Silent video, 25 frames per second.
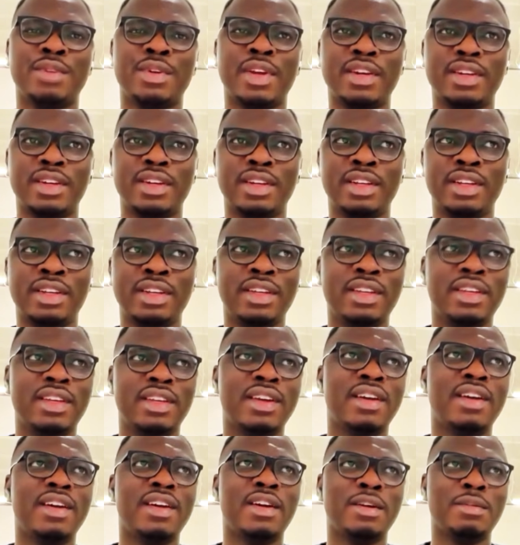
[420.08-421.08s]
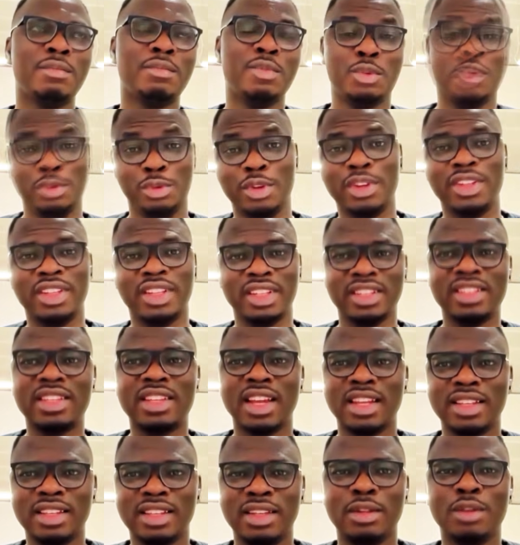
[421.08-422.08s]
very good
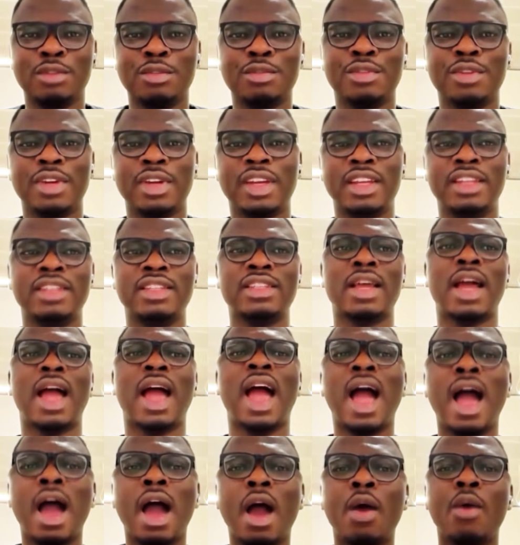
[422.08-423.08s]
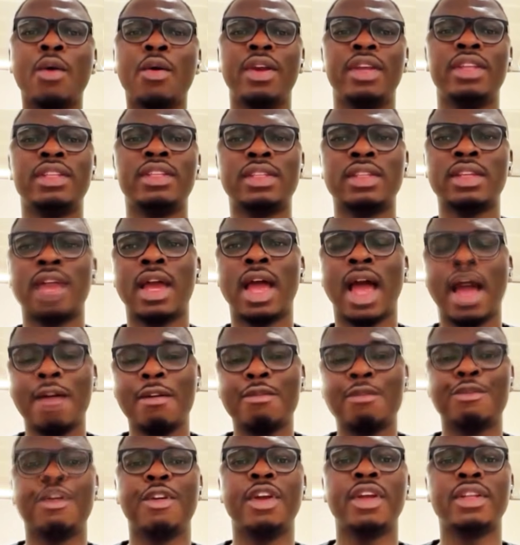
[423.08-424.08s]
understanding of it, how it
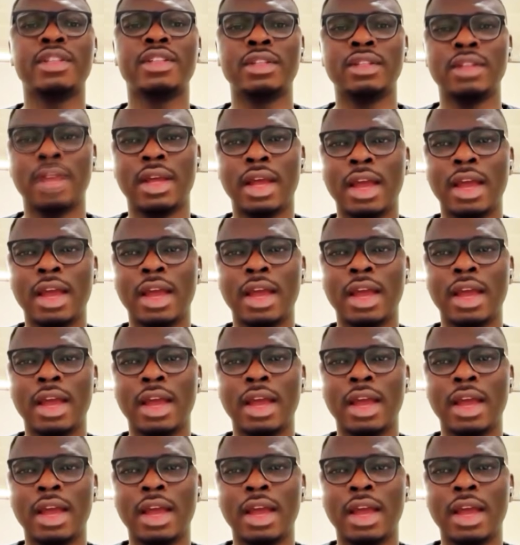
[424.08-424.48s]
affects